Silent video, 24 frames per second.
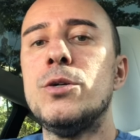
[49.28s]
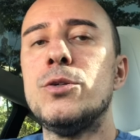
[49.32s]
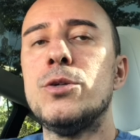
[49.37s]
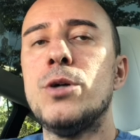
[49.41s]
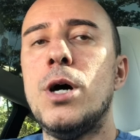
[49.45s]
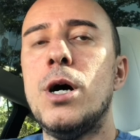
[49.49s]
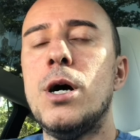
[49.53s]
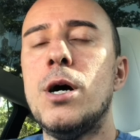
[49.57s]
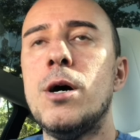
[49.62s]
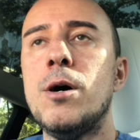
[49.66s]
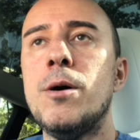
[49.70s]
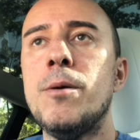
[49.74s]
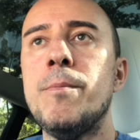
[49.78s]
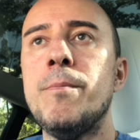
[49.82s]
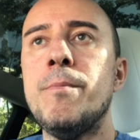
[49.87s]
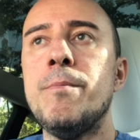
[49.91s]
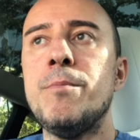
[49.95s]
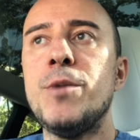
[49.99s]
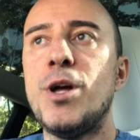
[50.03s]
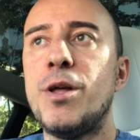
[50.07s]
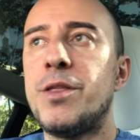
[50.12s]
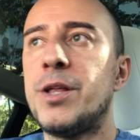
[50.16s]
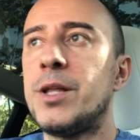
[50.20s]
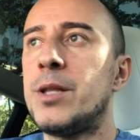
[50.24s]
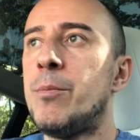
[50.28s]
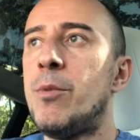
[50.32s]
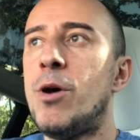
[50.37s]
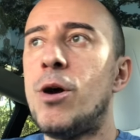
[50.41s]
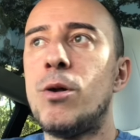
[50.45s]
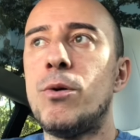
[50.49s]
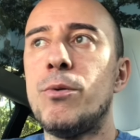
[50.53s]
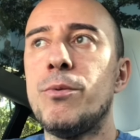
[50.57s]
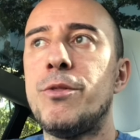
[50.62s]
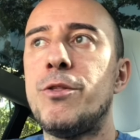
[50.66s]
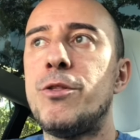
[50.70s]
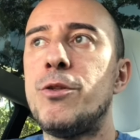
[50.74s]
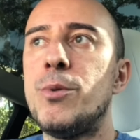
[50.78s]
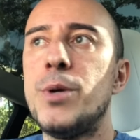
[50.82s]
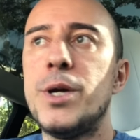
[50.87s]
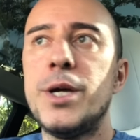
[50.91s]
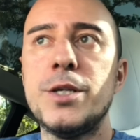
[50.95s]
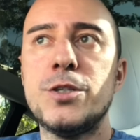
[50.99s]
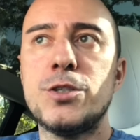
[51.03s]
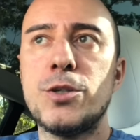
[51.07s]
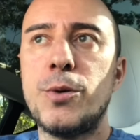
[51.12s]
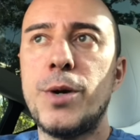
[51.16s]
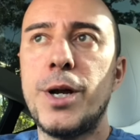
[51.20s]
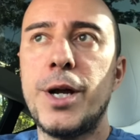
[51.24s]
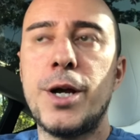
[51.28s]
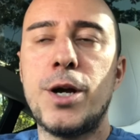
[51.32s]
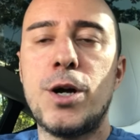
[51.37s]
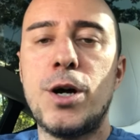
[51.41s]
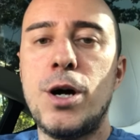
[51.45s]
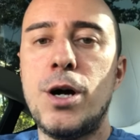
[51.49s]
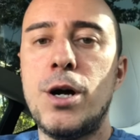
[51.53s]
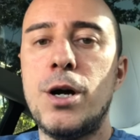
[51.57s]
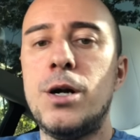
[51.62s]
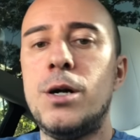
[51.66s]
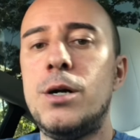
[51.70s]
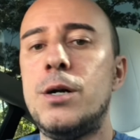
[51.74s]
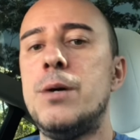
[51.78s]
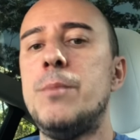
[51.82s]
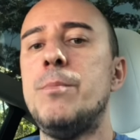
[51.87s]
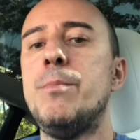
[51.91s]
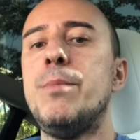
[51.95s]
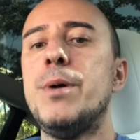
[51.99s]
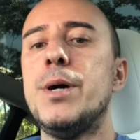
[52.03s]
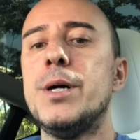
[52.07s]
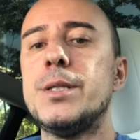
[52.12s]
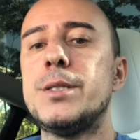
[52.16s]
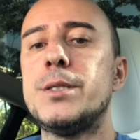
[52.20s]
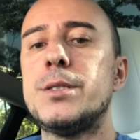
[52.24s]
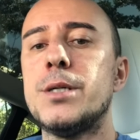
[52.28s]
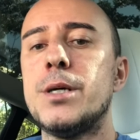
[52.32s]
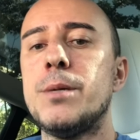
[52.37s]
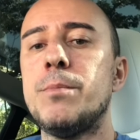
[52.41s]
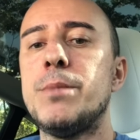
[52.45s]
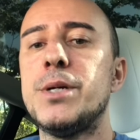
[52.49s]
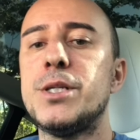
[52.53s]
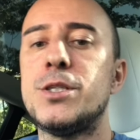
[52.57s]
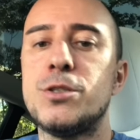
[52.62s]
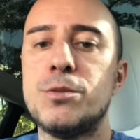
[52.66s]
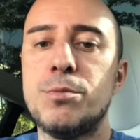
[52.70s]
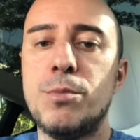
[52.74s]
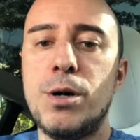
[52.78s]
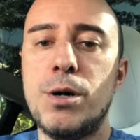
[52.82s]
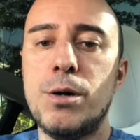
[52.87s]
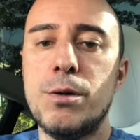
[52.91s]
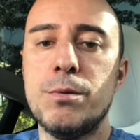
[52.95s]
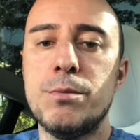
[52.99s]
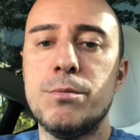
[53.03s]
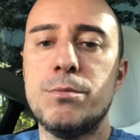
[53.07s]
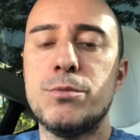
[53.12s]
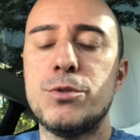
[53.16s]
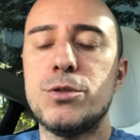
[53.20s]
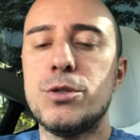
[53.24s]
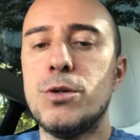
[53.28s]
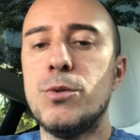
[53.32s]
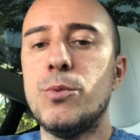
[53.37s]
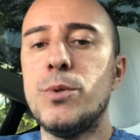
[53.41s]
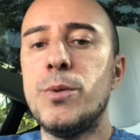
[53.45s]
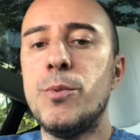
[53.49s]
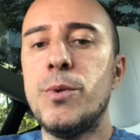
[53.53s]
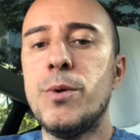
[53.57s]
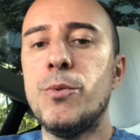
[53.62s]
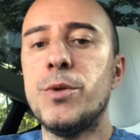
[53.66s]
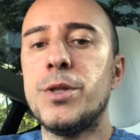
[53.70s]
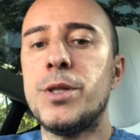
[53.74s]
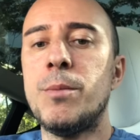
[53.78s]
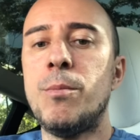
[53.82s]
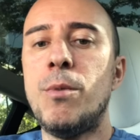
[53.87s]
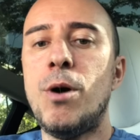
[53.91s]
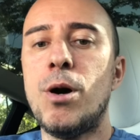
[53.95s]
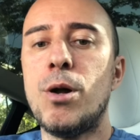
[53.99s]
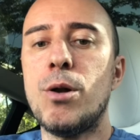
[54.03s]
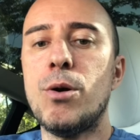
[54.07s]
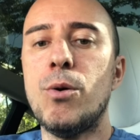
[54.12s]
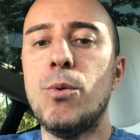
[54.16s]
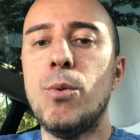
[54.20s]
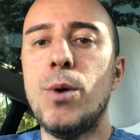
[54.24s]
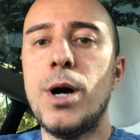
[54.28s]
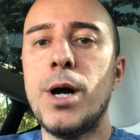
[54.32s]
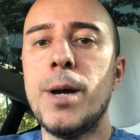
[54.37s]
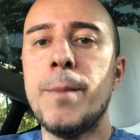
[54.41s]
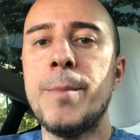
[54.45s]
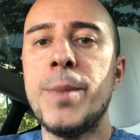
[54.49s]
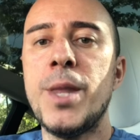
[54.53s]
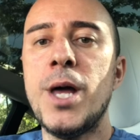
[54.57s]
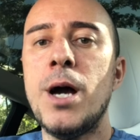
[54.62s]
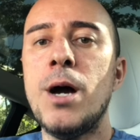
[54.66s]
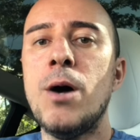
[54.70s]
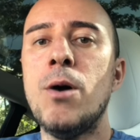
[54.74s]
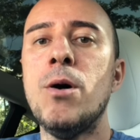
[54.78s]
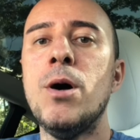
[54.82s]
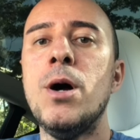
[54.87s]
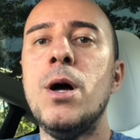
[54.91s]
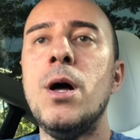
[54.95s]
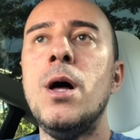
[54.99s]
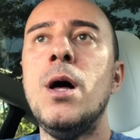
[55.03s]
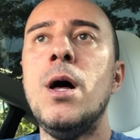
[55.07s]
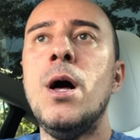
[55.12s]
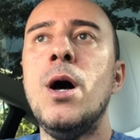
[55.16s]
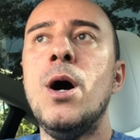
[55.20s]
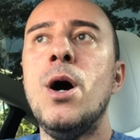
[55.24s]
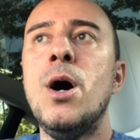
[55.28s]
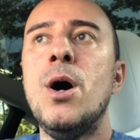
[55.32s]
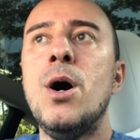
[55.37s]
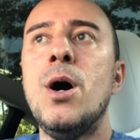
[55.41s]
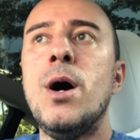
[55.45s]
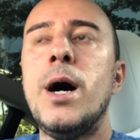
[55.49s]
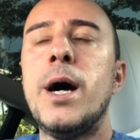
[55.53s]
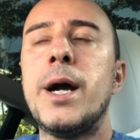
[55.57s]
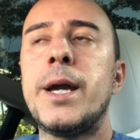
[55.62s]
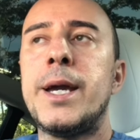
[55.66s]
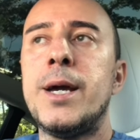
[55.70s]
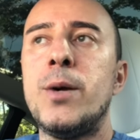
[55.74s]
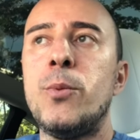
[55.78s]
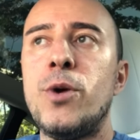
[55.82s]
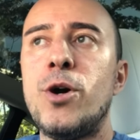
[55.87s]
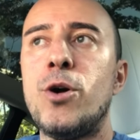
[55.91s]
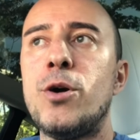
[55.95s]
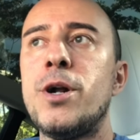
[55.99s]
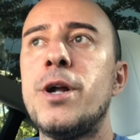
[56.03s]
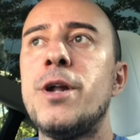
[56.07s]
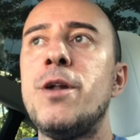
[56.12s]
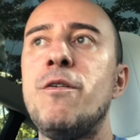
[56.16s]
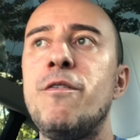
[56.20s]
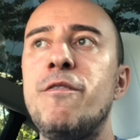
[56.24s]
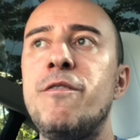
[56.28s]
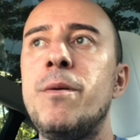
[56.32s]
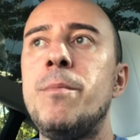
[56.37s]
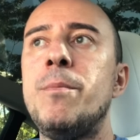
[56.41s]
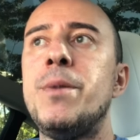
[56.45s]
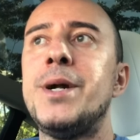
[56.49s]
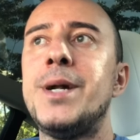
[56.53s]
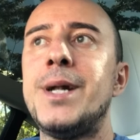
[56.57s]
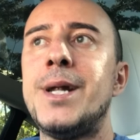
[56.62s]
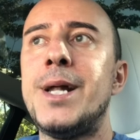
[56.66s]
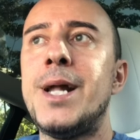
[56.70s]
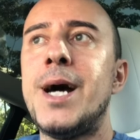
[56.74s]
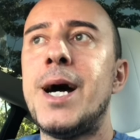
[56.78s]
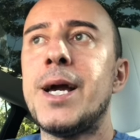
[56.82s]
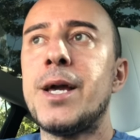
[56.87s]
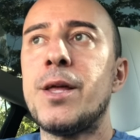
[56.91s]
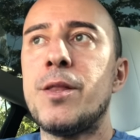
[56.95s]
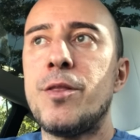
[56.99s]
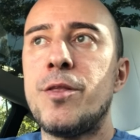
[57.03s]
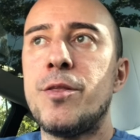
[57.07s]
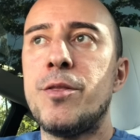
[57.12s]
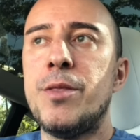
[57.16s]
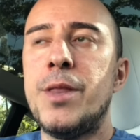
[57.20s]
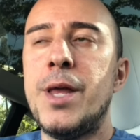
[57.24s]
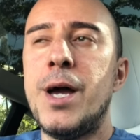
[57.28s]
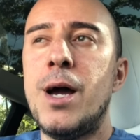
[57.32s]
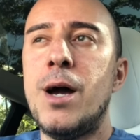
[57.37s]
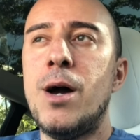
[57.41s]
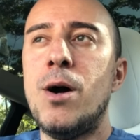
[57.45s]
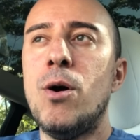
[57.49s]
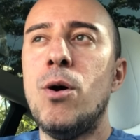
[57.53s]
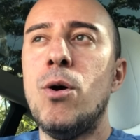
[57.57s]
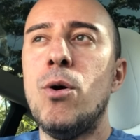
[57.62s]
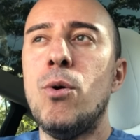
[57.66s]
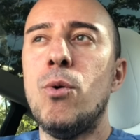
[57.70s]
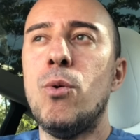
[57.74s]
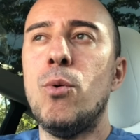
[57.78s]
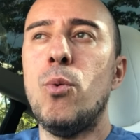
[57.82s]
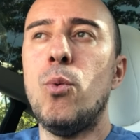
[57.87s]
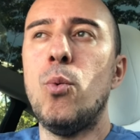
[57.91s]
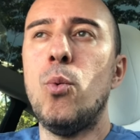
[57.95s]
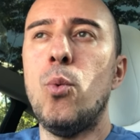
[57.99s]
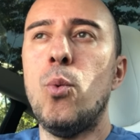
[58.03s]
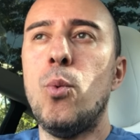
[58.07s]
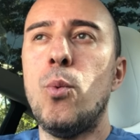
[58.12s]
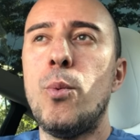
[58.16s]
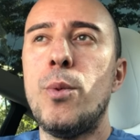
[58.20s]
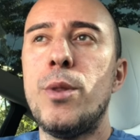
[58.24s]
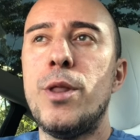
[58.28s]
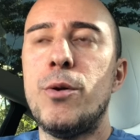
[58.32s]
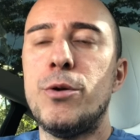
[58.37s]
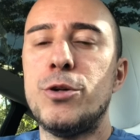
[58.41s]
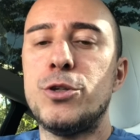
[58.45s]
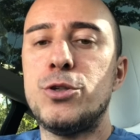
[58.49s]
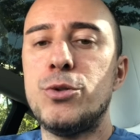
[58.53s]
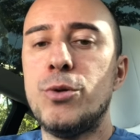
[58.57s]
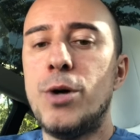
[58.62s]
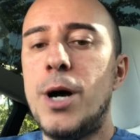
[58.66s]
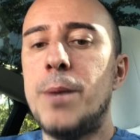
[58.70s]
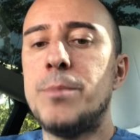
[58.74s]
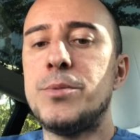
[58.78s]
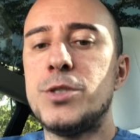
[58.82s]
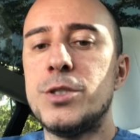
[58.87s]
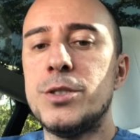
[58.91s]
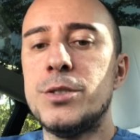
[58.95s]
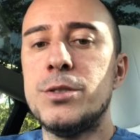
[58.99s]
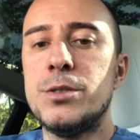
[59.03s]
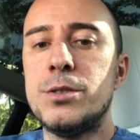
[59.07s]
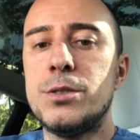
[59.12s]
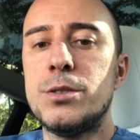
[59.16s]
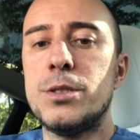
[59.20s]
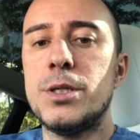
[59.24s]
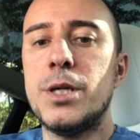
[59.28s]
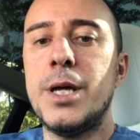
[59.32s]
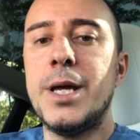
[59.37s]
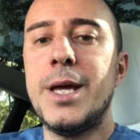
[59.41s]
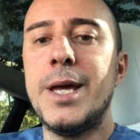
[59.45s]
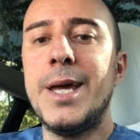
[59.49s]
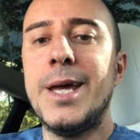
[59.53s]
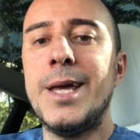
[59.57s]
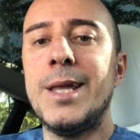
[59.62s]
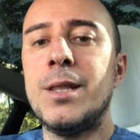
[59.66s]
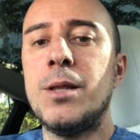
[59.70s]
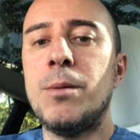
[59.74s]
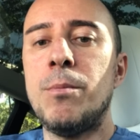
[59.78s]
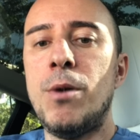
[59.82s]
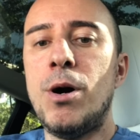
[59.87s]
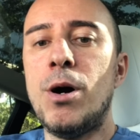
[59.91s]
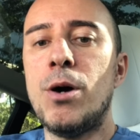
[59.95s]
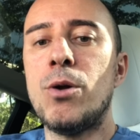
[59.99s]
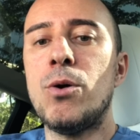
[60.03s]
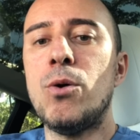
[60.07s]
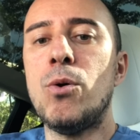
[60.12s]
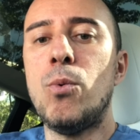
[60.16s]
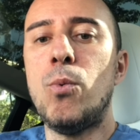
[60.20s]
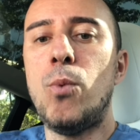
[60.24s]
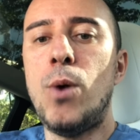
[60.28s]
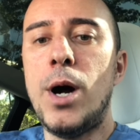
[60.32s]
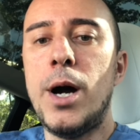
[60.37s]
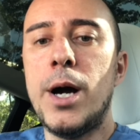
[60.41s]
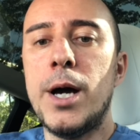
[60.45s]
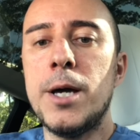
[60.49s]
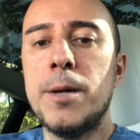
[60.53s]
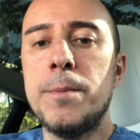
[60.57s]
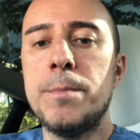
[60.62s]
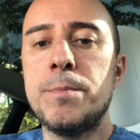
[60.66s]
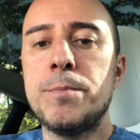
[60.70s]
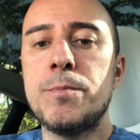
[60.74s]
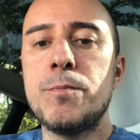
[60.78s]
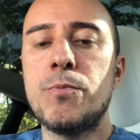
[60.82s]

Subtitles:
I think the Model 3 is a great car, but a bit small. So we went with the Model Y. Now, again, we ordered November 9th. Now, there were 2 options in the Model Y.